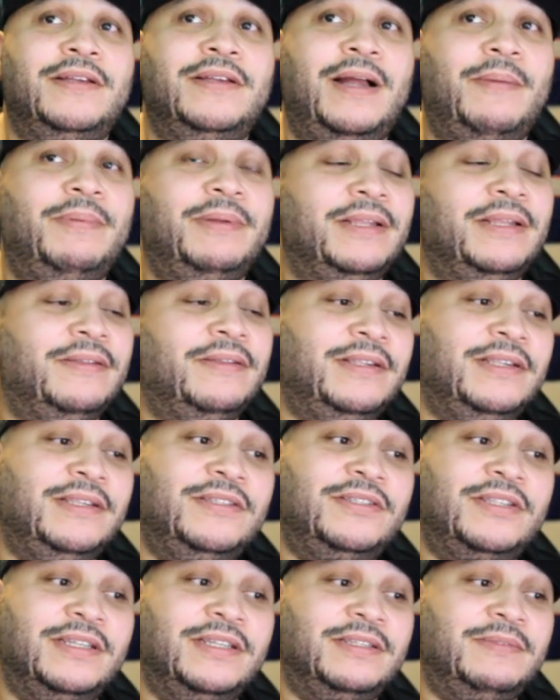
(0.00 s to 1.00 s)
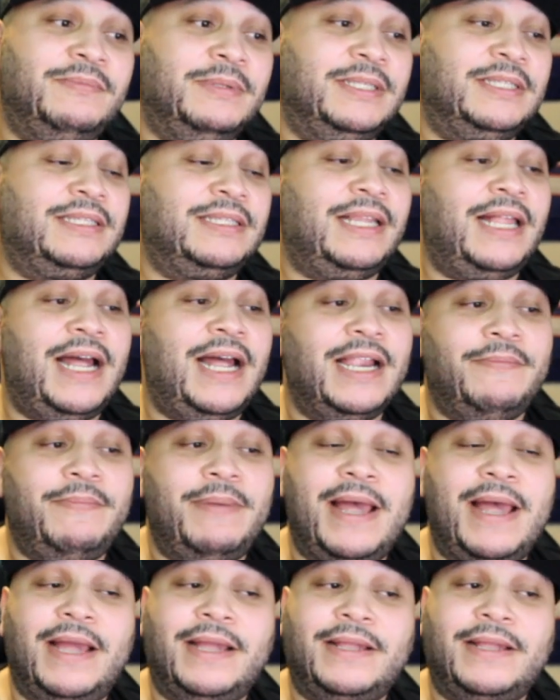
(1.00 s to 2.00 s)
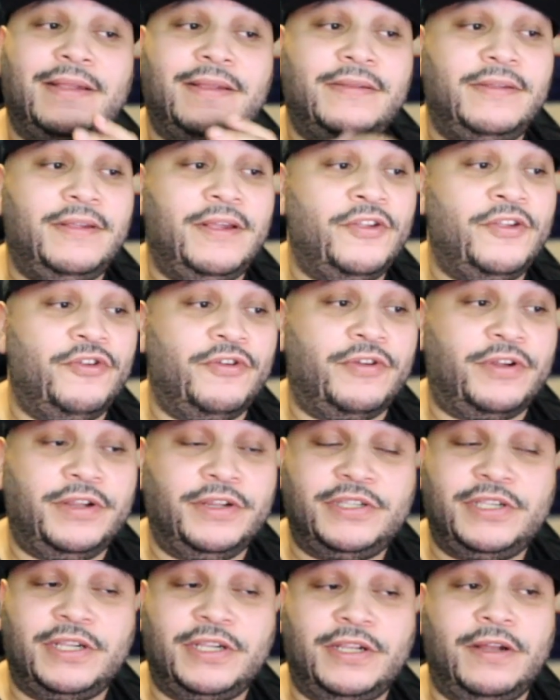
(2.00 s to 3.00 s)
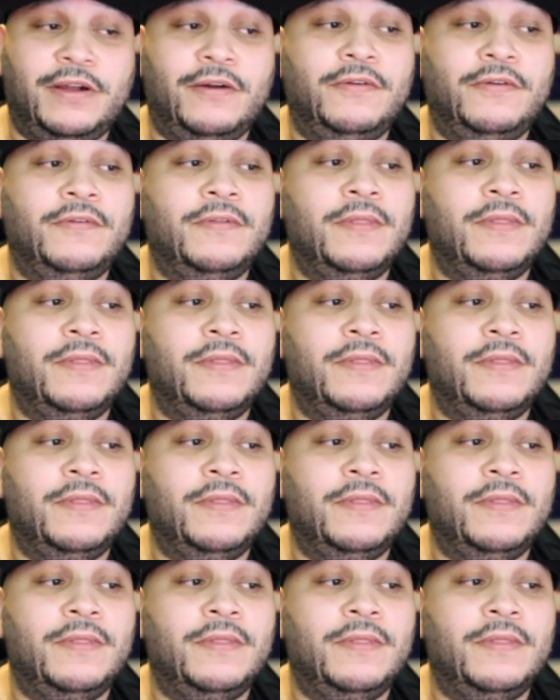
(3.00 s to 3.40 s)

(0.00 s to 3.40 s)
I believe these could slide back and you're good to go.